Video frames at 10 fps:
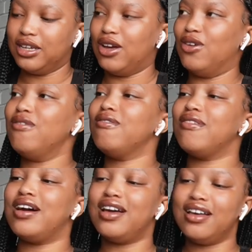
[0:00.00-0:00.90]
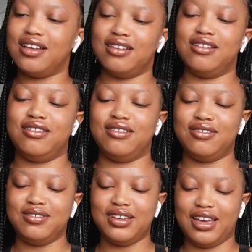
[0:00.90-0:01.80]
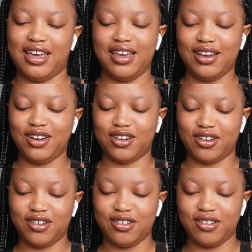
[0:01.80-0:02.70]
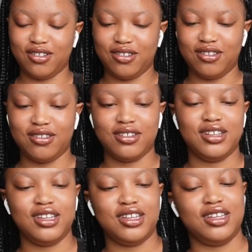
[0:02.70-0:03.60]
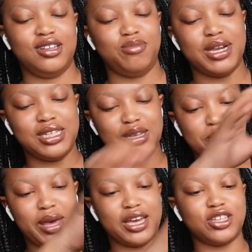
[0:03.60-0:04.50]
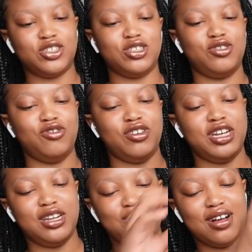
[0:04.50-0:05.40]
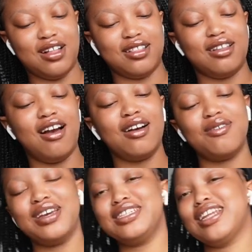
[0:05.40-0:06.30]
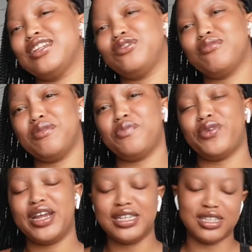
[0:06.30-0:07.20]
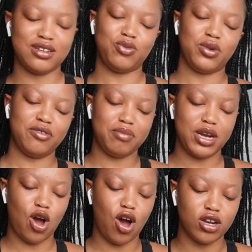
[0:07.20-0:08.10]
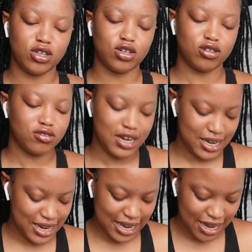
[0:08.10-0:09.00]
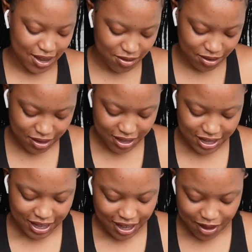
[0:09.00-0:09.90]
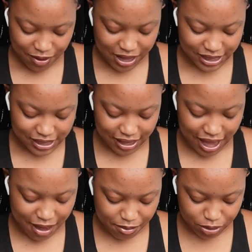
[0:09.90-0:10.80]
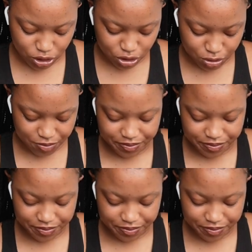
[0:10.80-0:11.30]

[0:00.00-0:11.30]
Oh wow, hey girl. Vanessa packaged it really well. Ugh, why did I do my braids? I would have been a hot girl right now. Well, I still am, but you know.